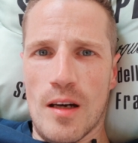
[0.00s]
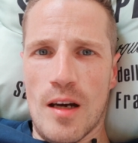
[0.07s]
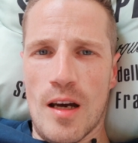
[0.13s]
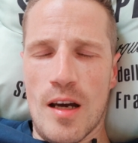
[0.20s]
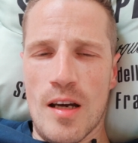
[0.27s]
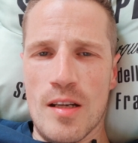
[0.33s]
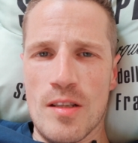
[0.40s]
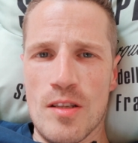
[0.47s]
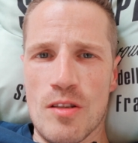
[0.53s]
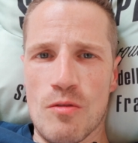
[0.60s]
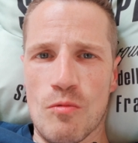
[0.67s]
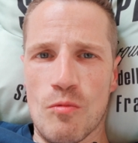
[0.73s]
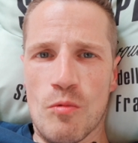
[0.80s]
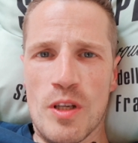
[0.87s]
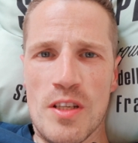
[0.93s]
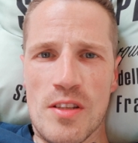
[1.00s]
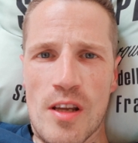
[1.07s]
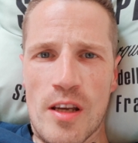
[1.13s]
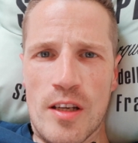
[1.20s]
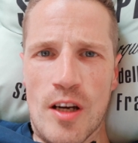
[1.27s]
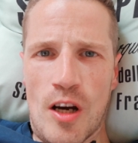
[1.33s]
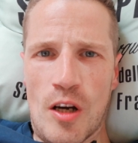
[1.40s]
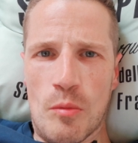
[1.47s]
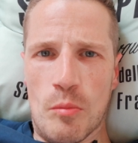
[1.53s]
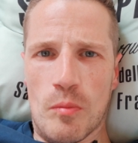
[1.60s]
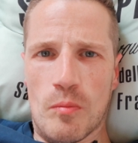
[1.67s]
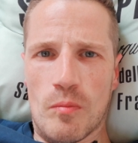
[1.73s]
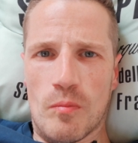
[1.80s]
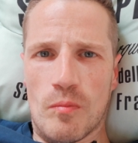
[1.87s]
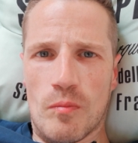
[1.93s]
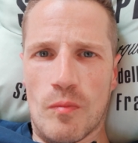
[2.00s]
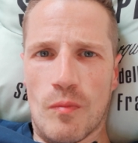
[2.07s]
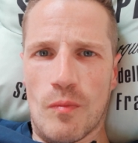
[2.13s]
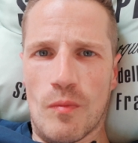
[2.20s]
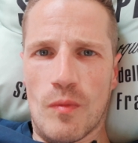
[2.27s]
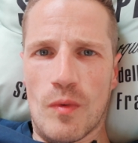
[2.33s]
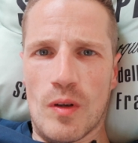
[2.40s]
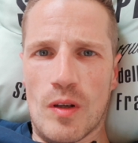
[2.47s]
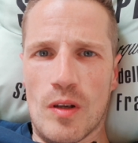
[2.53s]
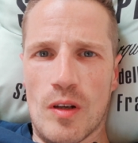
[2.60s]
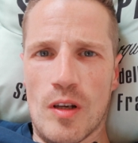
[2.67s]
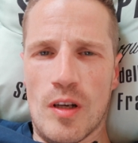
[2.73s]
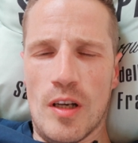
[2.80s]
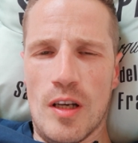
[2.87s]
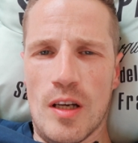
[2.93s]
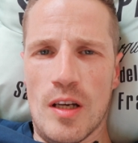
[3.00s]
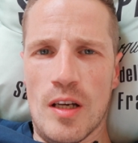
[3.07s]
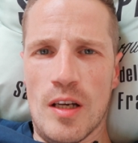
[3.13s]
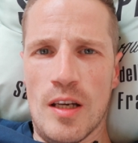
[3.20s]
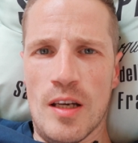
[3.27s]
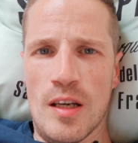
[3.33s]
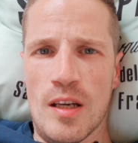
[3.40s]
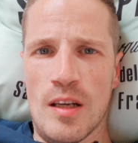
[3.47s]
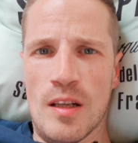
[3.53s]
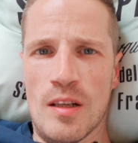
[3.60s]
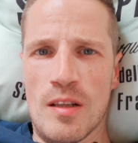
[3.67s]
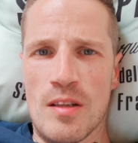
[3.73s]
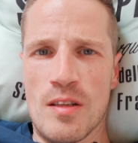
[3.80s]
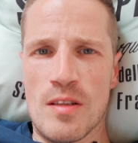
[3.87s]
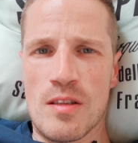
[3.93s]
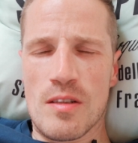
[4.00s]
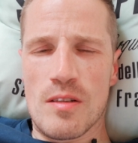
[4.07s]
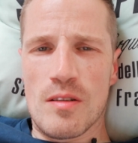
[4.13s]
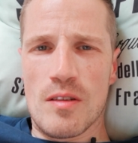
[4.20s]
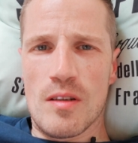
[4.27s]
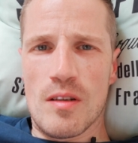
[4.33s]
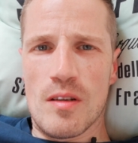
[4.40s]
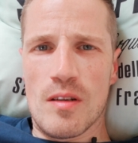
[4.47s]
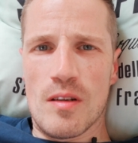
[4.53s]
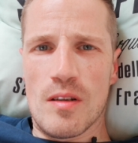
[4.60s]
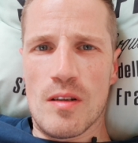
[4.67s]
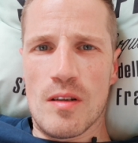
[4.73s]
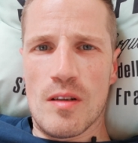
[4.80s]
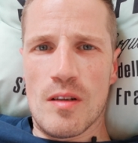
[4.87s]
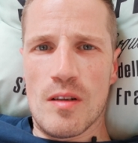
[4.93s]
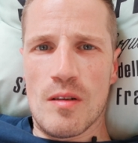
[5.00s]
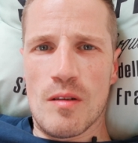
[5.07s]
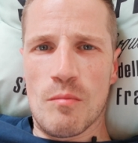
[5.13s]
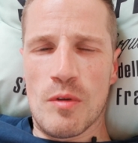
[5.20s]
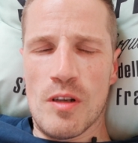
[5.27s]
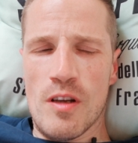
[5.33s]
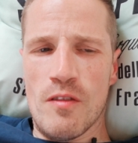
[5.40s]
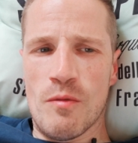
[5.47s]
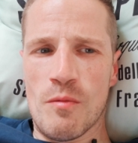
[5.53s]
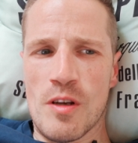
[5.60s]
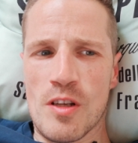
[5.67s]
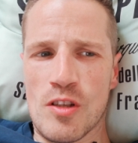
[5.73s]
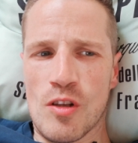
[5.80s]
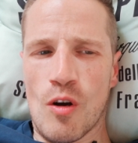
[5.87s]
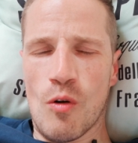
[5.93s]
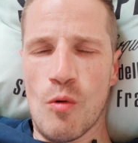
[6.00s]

and we stay calm. And believe me, it's not